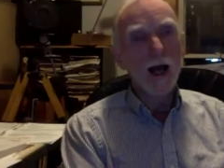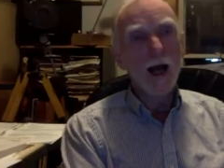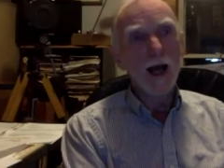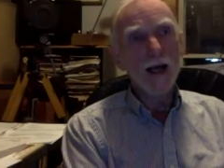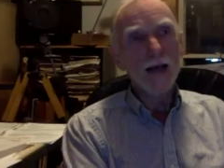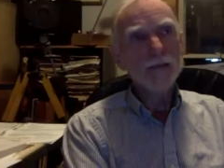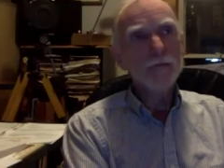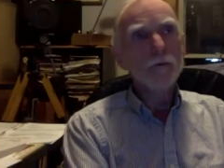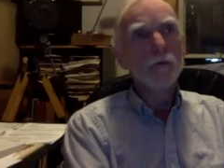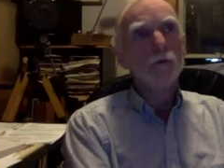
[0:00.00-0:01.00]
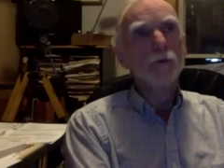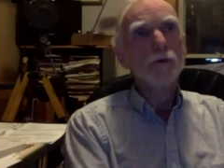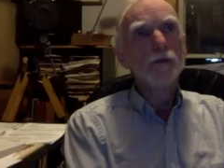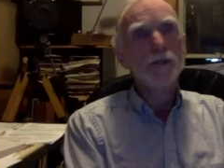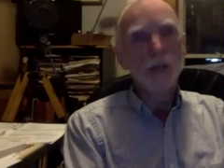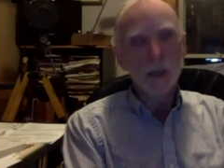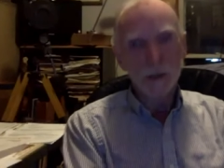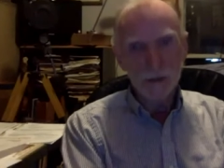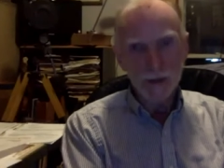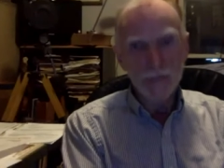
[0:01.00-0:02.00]
I...
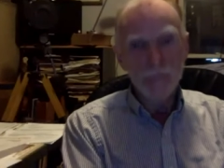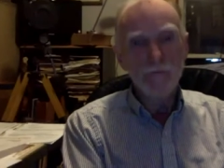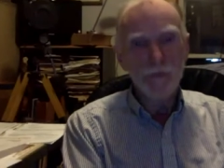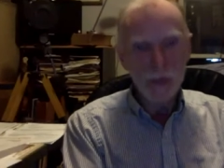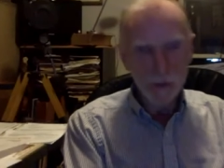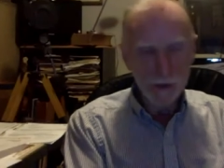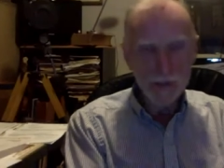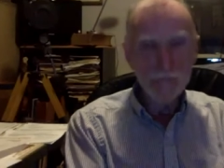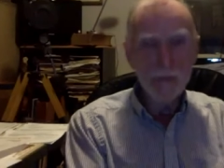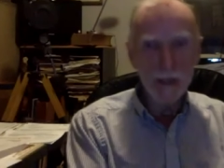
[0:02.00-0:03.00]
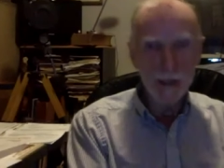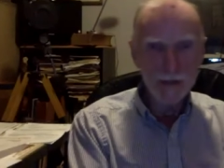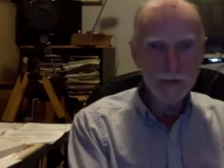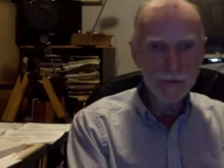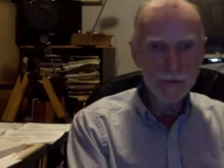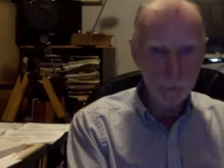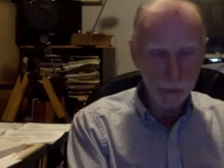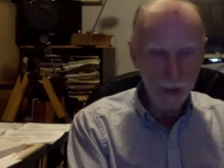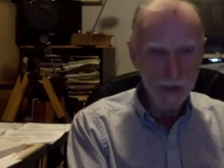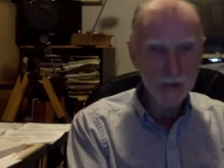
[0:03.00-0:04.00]
dug in very many different
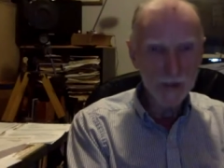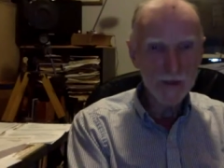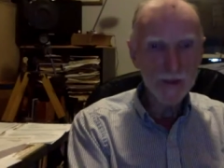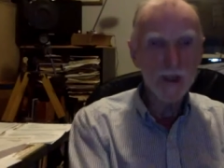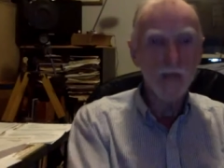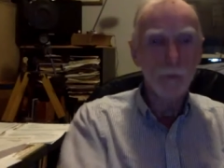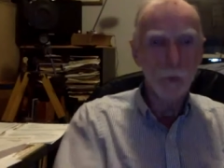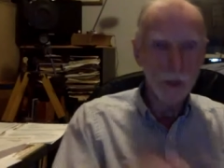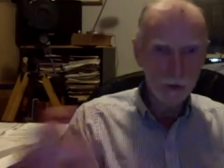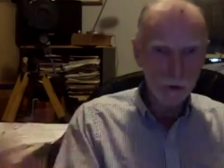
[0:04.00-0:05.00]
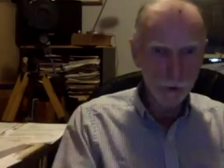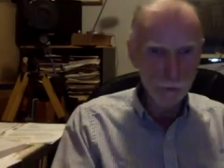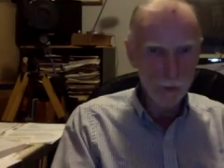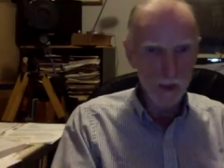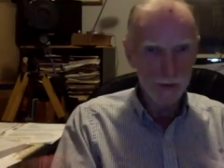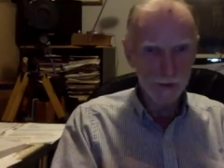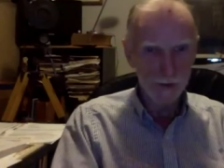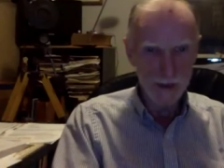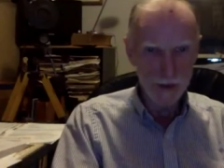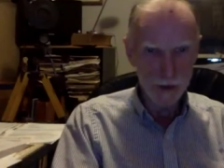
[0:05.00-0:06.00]
places, and one clue might
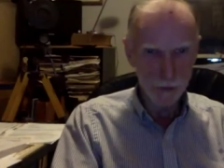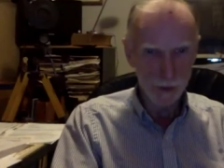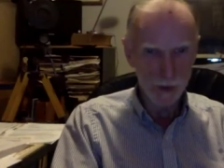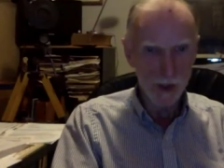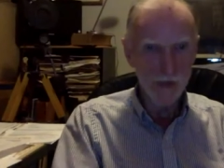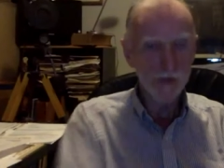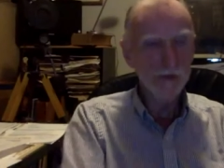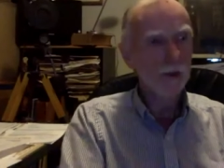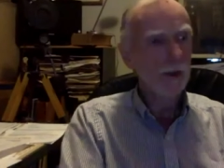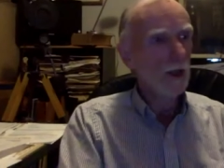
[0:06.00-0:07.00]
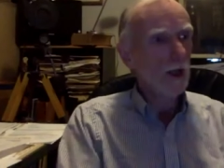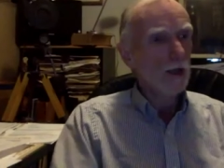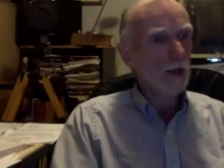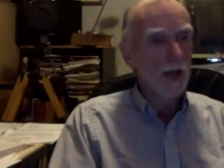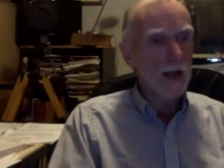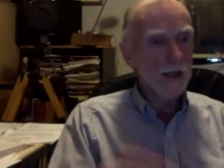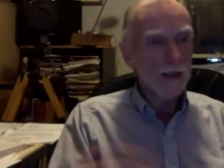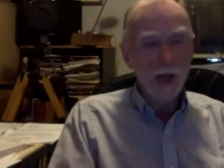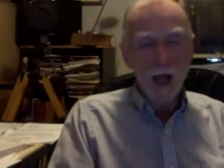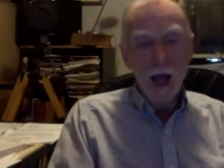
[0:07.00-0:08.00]
lead to another. Like,
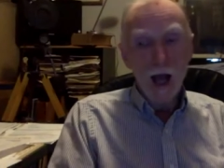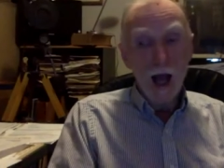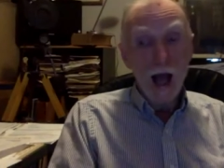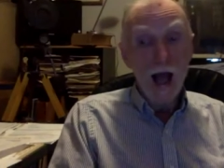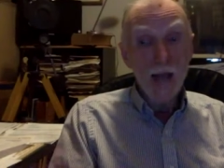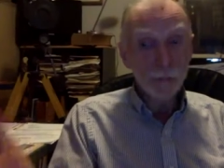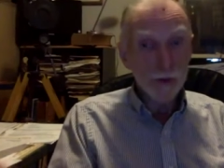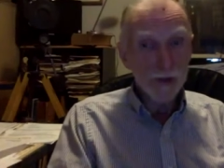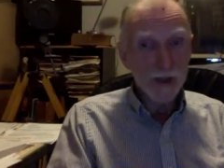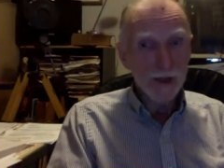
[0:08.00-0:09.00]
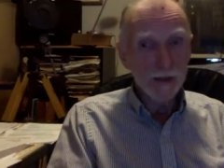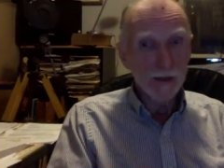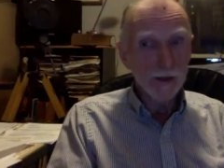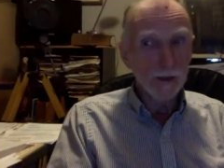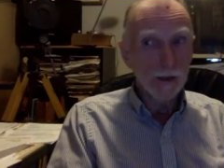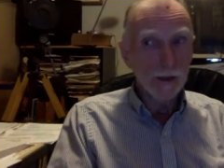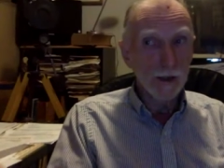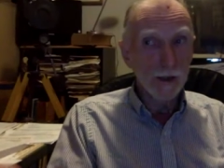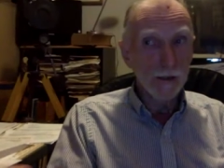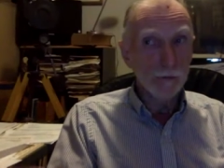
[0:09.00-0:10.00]
I presented
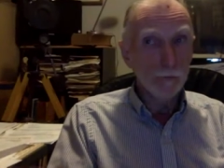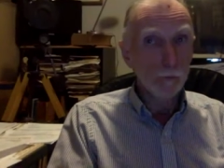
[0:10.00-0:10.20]
a,